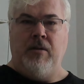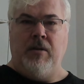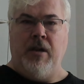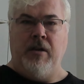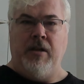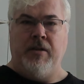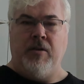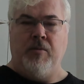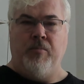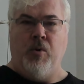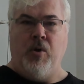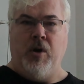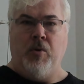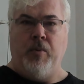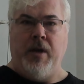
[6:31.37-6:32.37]
A little
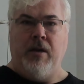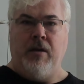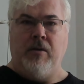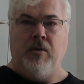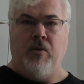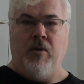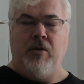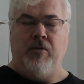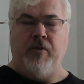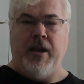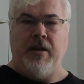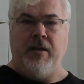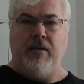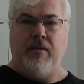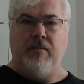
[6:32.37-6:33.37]
more awake
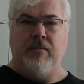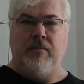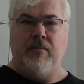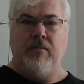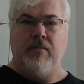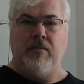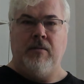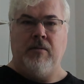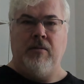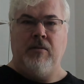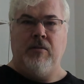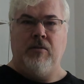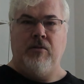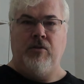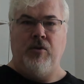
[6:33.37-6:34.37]
already.
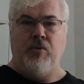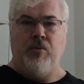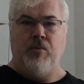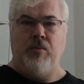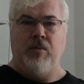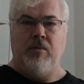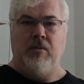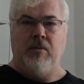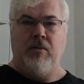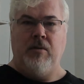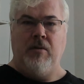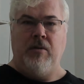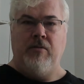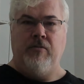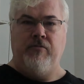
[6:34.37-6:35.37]
2.
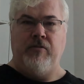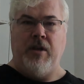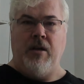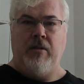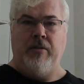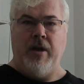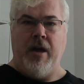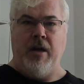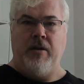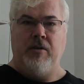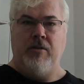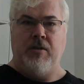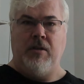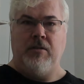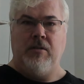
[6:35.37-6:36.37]
Feel the
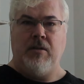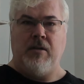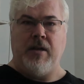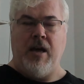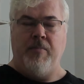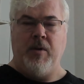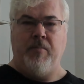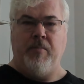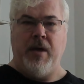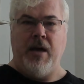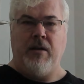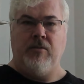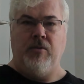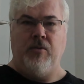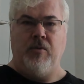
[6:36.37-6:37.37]
energies coming
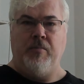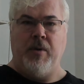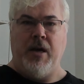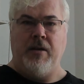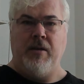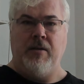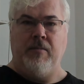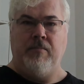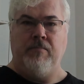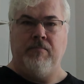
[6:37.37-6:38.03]
back to your body.